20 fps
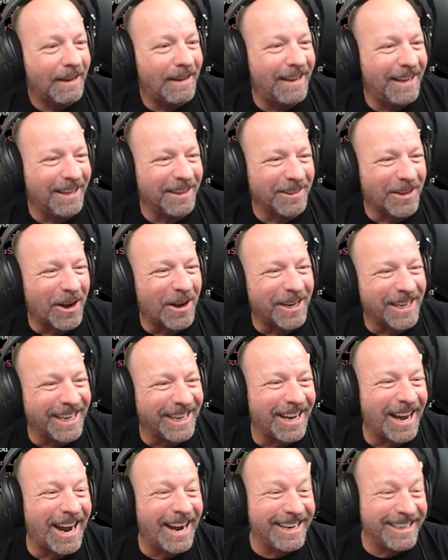Lonnie,
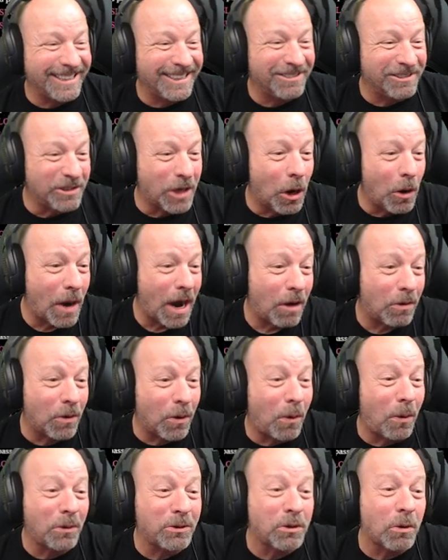I you know how
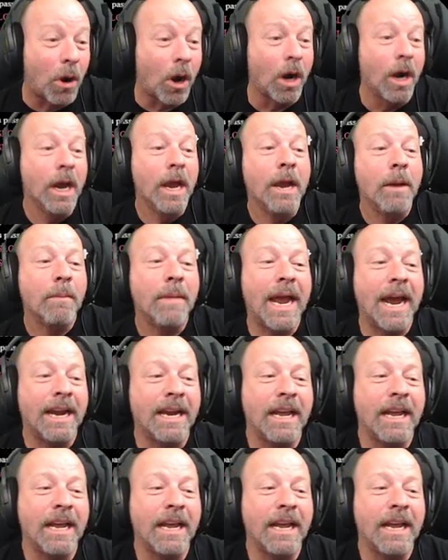old you are, man.